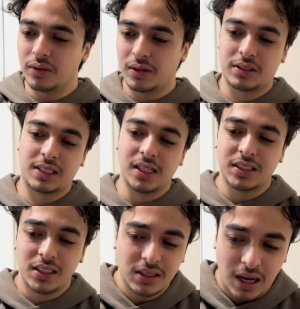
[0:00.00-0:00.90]
The
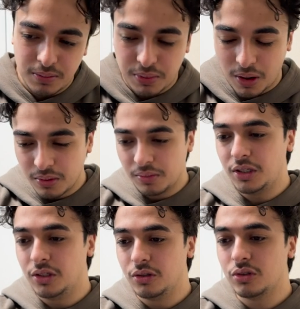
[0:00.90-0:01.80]
skeleton I'd probably
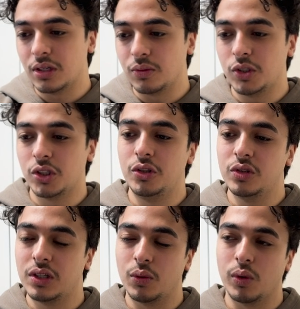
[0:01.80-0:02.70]
use, and we should
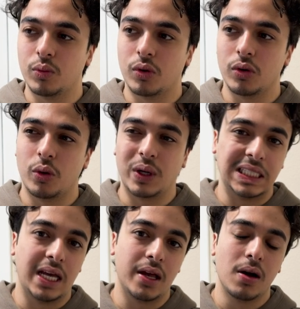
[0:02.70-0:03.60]
use it when we're loading
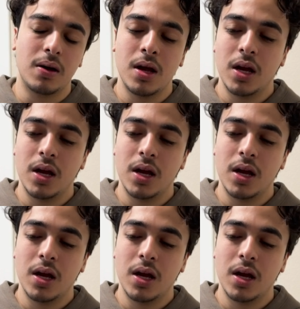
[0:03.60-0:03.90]
data.